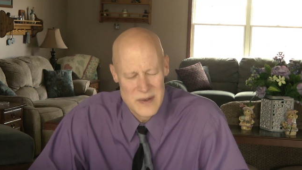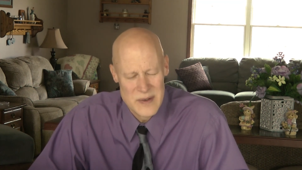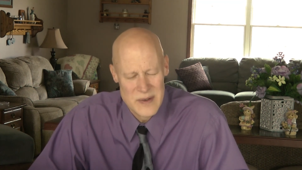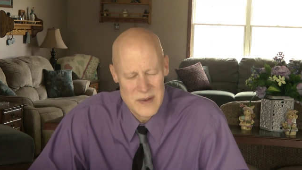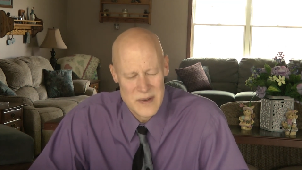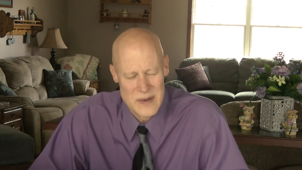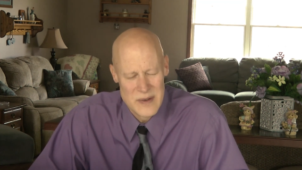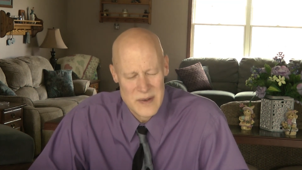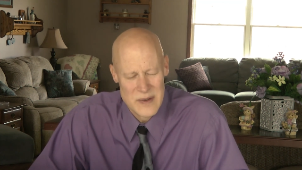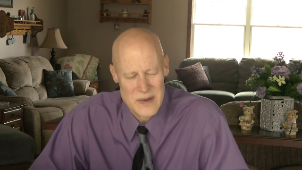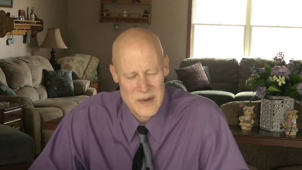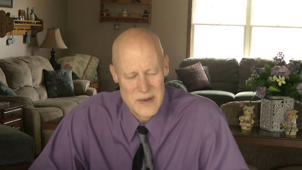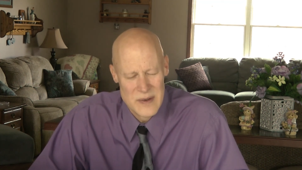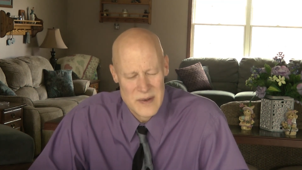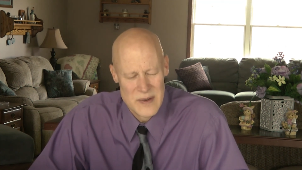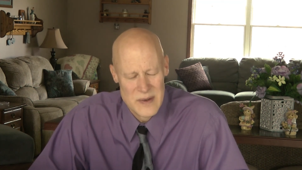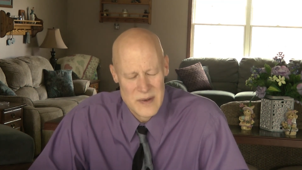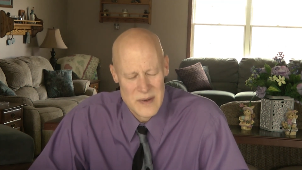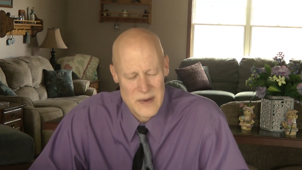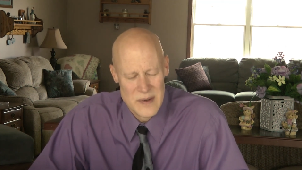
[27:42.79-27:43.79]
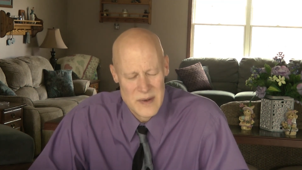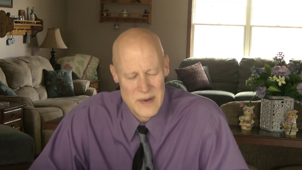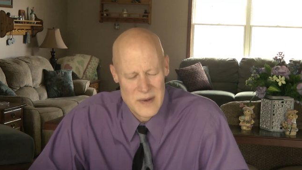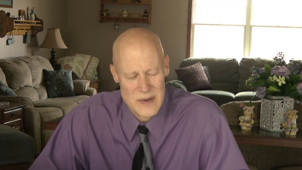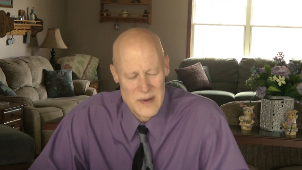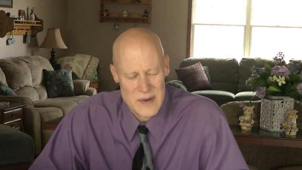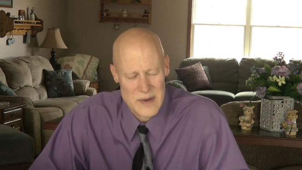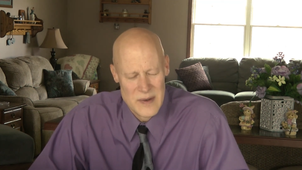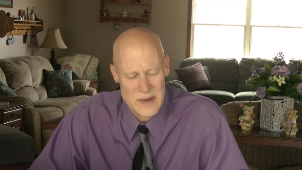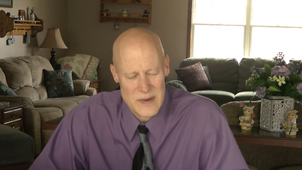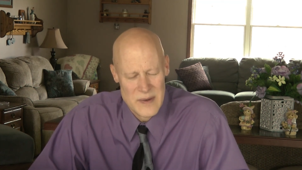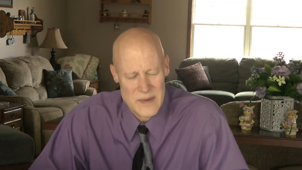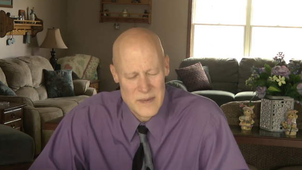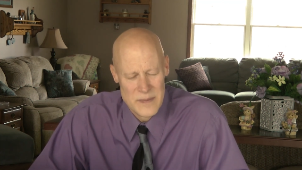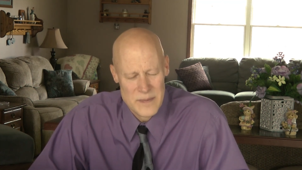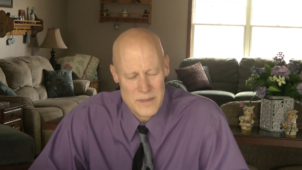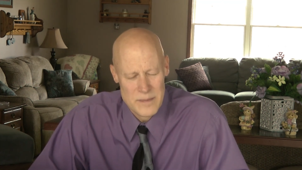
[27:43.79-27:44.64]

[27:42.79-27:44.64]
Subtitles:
[no speech]